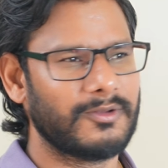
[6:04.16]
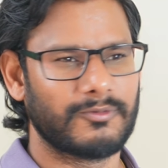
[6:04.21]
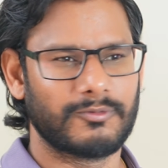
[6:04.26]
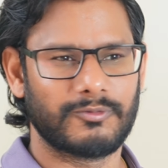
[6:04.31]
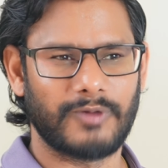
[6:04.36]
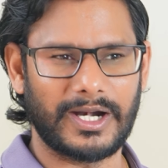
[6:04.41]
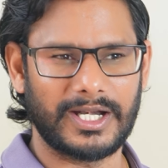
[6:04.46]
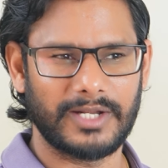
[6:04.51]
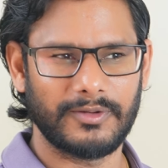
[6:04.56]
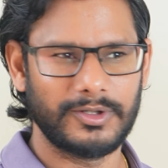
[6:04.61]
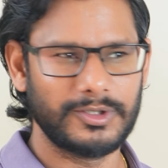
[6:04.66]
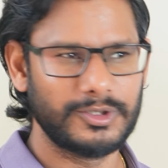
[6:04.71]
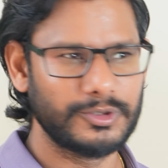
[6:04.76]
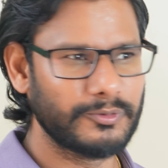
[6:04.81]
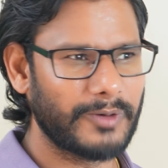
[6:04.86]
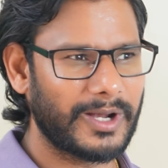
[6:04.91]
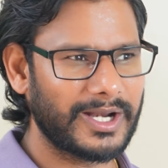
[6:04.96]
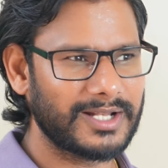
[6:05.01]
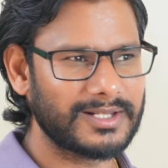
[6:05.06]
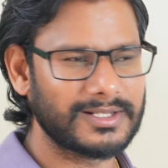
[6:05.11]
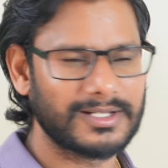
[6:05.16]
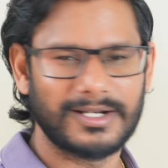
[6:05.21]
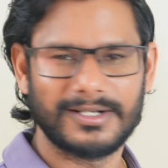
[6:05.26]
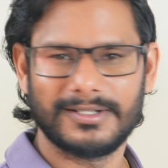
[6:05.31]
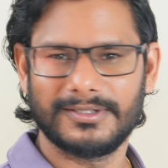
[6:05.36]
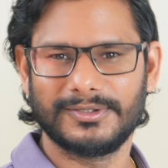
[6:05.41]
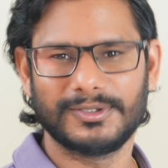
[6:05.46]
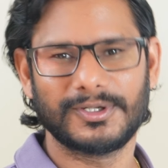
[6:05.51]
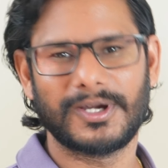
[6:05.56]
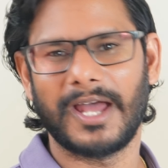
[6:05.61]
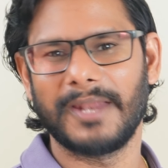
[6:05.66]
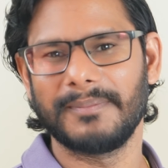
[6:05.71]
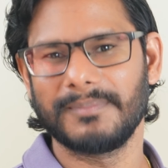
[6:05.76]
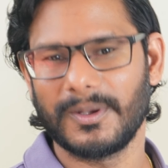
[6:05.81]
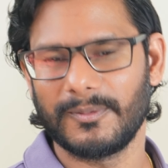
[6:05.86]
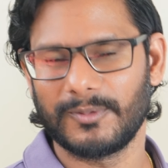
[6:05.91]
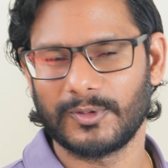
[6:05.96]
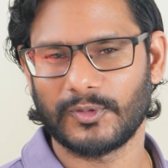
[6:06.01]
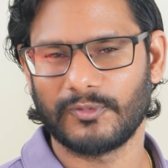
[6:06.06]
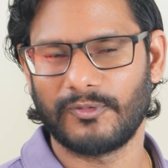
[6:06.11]
whatever you want to learn. You can be
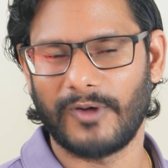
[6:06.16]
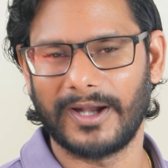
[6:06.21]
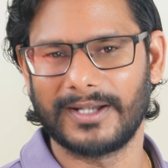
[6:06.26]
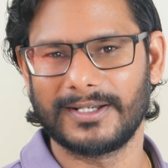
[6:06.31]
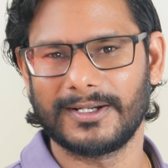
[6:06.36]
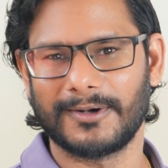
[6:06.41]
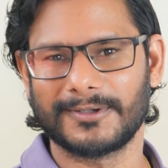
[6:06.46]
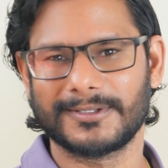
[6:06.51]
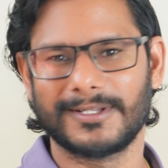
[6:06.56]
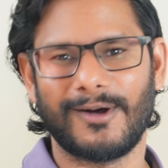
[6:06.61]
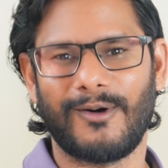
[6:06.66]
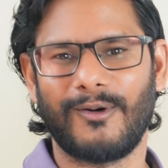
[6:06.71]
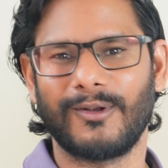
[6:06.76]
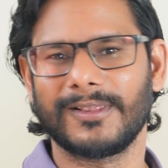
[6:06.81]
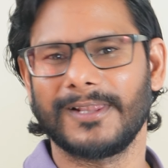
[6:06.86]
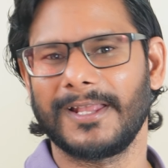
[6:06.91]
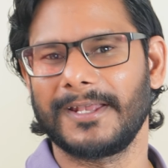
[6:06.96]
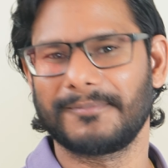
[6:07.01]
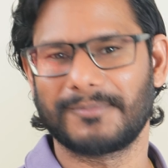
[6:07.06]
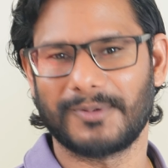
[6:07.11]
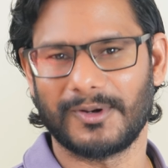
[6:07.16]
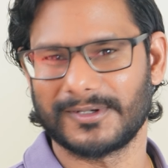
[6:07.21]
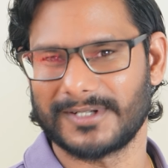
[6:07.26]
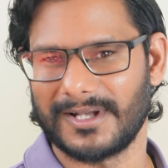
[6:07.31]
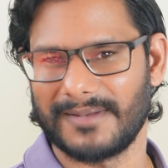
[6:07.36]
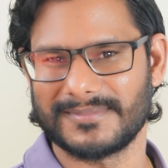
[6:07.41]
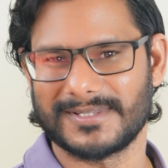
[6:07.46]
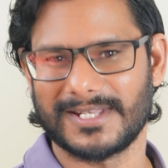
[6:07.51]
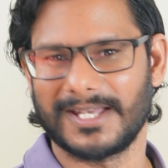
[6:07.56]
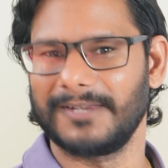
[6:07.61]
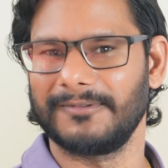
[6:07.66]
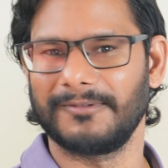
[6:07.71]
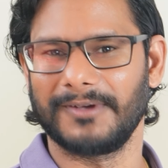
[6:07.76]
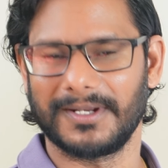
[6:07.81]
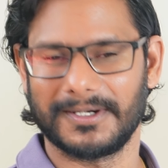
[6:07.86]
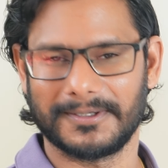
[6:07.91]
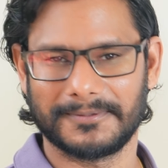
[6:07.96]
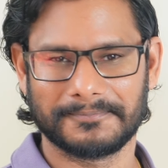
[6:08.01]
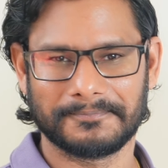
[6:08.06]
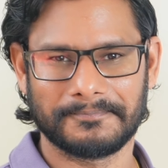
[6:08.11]
able to find out the online programs
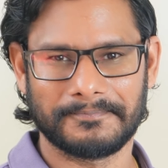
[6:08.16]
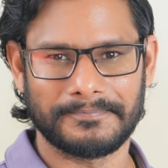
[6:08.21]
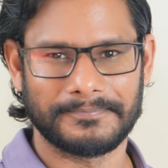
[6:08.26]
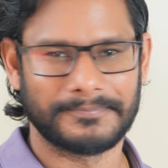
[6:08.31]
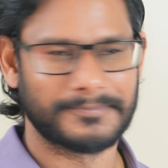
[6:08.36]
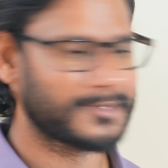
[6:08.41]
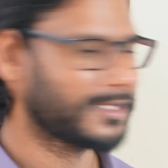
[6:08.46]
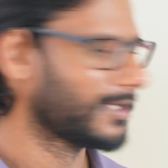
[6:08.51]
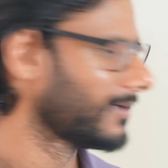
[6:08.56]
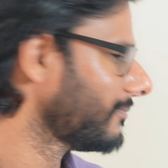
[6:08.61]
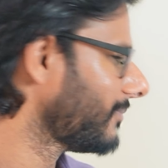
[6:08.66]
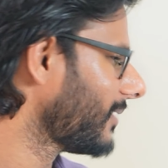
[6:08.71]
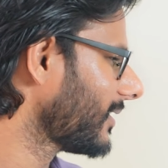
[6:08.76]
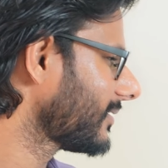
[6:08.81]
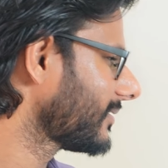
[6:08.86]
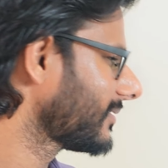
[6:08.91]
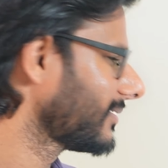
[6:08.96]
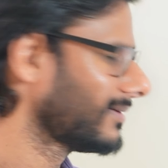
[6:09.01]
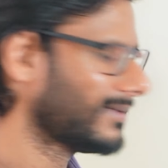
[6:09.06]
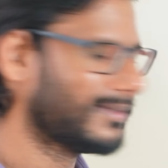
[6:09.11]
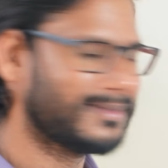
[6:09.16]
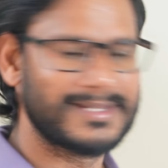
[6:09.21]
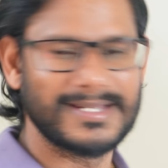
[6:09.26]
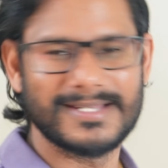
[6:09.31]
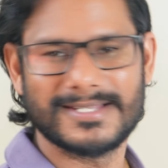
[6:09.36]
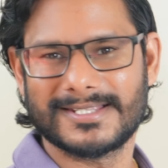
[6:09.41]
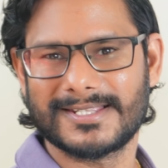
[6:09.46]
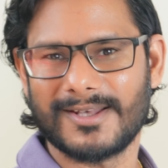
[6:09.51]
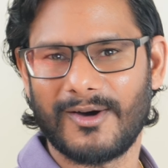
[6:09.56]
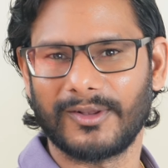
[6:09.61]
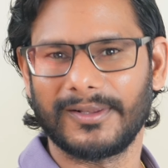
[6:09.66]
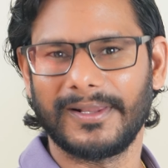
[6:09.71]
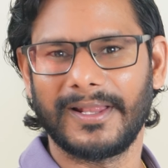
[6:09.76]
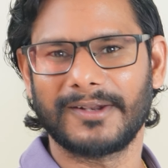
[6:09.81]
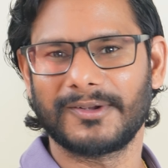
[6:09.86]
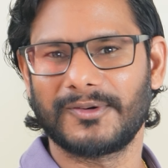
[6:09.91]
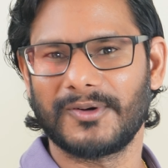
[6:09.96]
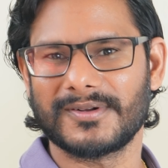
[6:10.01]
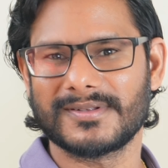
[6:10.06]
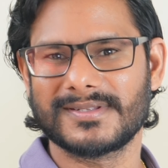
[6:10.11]
anywhere, but these
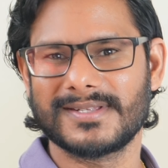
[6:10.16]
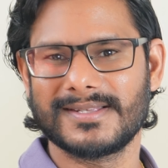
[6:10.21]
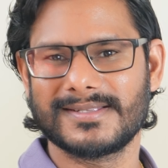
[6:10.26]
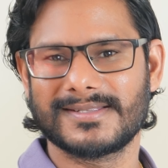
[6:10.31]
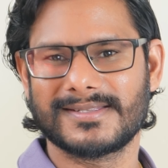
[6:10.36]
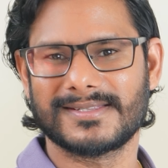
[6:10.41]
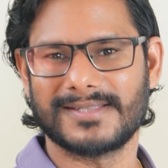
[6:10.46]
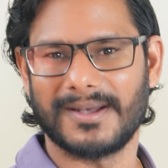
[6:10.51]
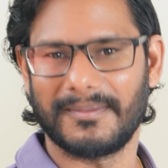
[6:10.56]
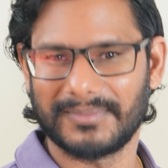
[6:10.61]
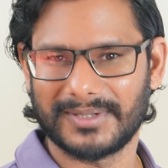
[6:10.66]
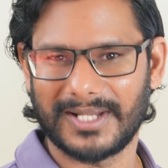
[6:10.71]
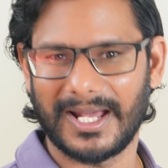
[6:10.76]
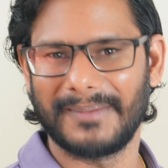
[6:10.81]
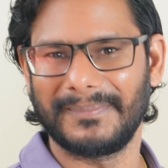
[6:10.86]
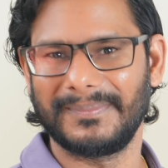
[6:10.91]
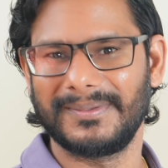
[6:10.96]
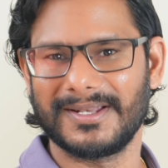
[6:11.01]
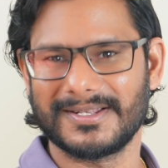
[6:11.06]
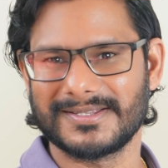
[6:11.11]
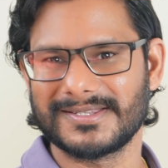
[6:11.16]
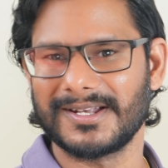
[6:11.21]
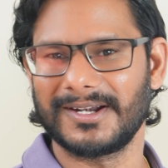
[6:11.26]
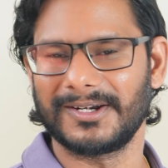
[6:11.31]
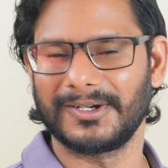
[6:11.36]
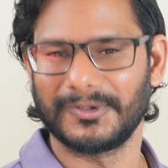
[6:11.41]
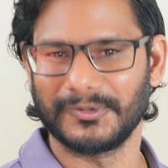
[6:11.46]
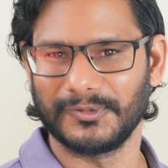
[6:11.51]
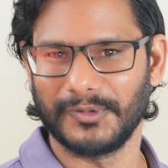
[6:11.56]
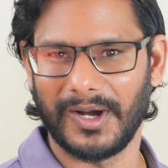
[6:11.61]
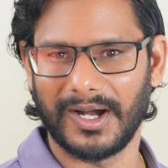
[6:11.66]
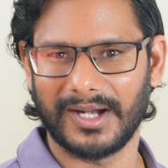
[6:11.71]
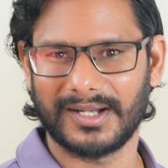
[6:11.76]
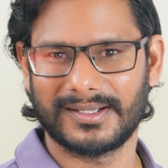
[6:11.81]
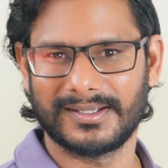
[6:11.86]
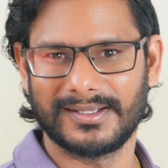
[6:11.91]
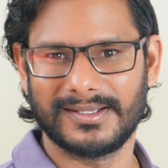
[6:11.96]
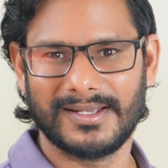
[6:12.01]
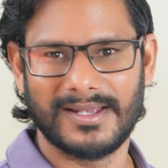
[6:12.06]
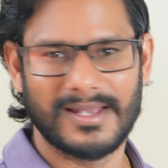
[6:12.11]
online courses sometimes doesn't work.
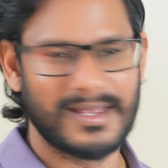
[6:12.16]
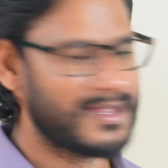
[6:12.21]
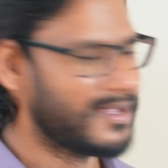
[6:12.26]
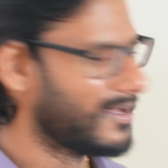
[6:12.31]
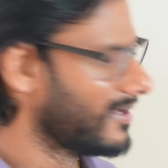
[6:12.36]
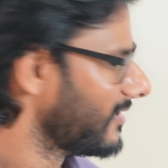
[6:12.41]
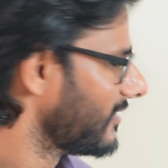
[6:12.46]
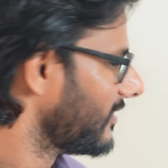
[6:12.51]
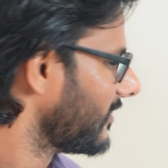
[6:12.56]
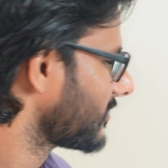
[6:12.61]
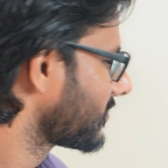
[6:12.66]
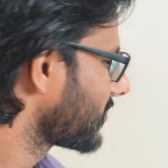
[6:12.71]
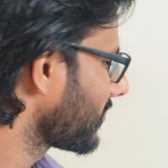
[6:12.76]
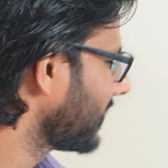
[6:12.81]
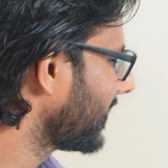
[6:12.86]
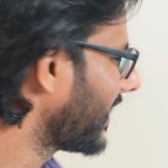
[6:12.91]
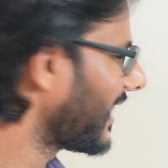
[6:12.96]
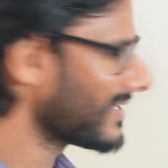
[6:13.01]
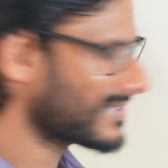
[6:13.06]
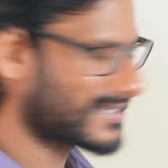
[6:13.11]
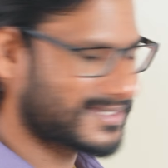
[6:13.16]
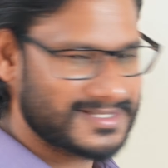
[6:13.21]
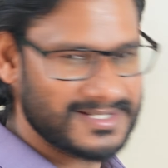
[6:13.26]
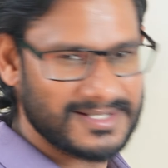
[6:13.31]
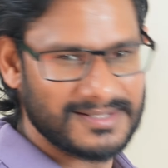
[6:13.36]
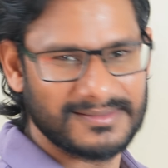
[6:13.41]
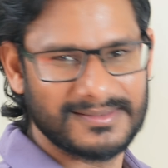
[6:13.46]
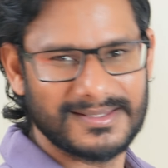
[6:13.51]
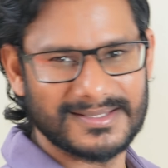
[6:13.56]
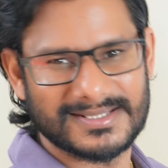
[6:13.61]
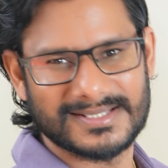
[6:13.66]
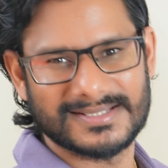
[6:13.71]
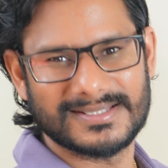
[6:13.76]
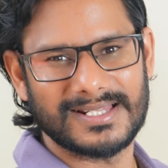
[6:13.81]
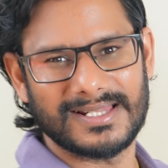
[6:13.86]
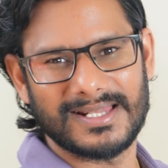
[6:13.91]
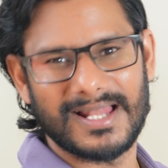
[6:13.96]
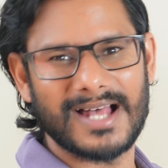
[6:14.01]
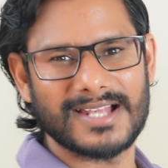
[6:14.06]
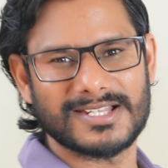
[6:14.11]
So this is the
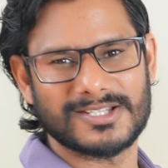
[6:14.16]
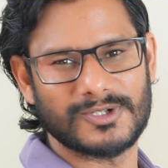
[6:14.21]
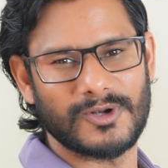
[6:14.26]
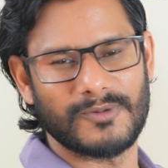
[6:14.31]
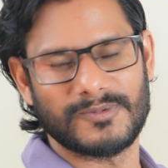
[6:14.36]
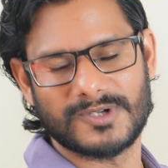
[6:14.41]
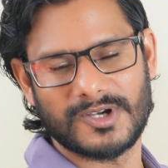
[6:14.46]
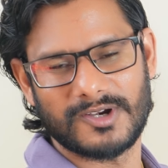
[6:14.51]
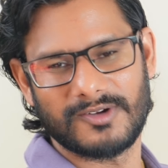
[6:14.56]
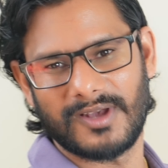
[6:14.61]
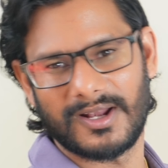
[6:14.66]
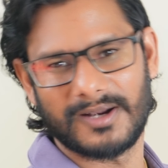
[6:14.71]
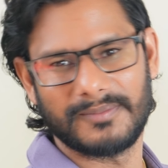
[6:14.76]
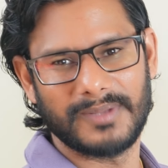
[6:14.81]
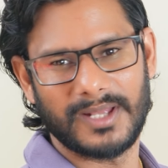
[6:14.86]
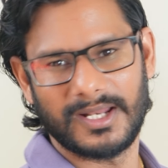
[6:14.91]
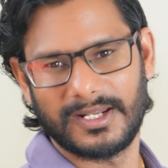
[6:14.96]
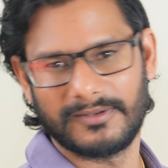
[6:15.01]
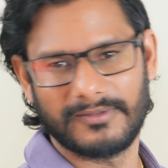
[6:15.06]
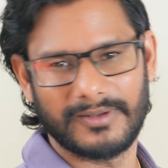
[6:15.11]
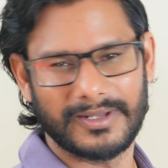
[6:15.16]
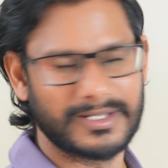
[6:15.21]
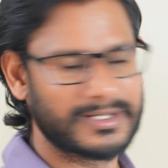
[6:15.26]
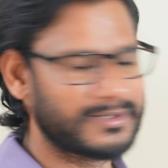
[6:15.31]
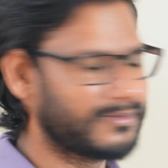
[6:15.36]
last option we are remaining